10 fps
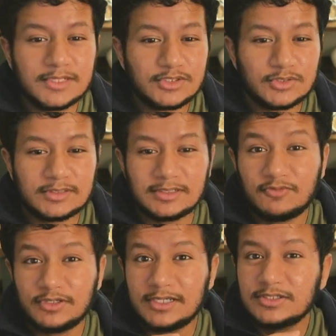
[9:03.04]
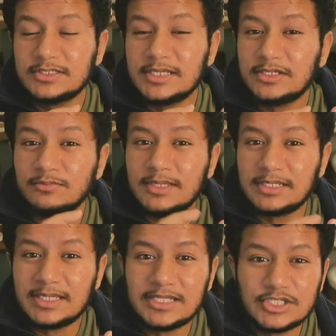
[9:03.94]
you're going to forget to take your
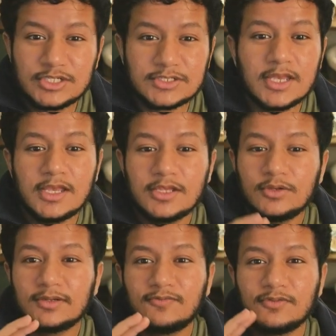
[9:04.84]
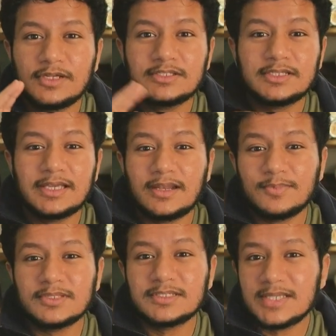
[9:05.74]
medications, you're going to forget to get up in
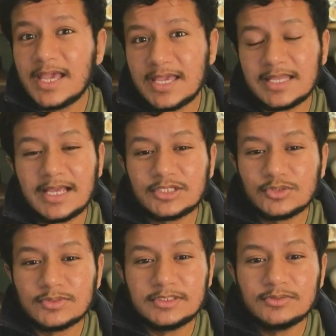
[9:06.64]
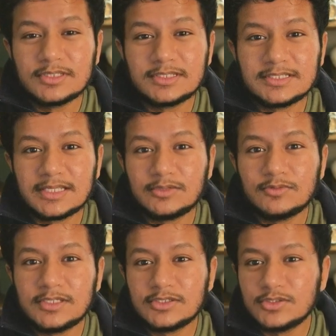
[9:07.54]
the day and actually do the things that you
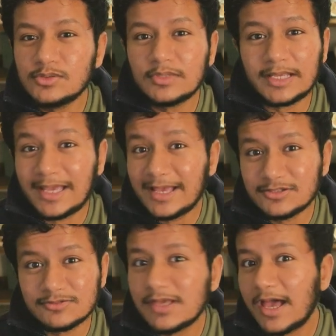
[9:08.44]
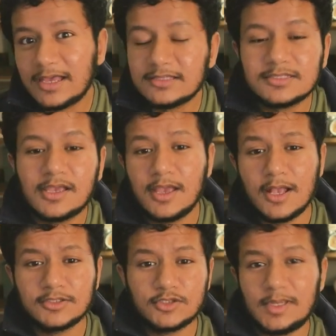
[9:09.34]
need to do like exercise
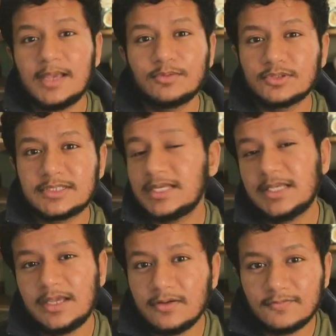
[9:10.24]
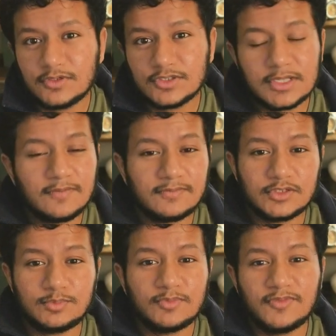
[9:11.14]
to be able to take care of yourself and to
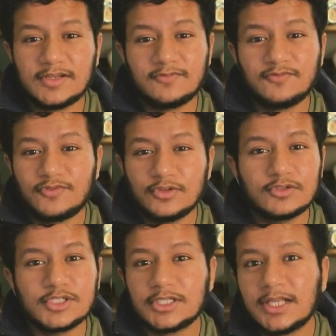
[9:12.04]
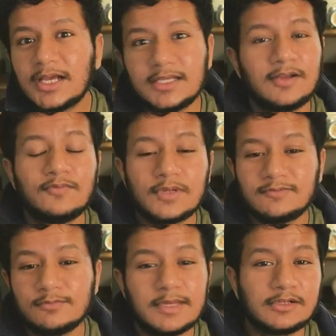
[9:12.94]
prevent further decline of whatever
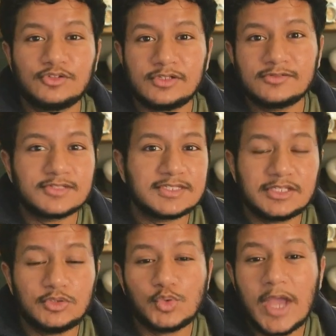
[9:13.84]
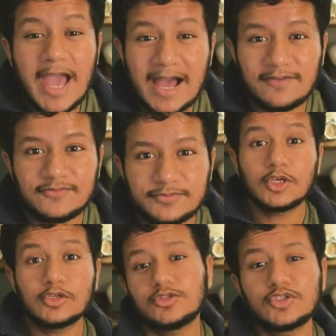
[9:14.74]
medical illness that you have.
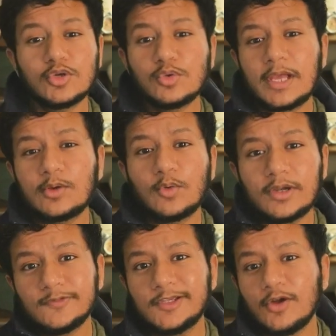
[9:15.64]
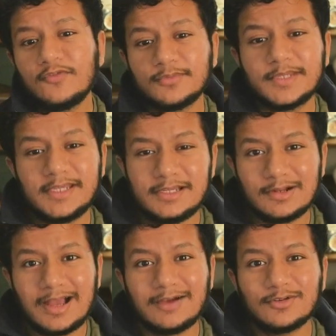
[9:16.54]
So like where do we go from here?
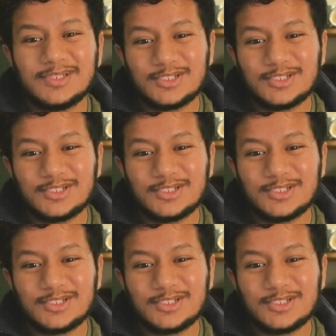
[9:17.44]
How do we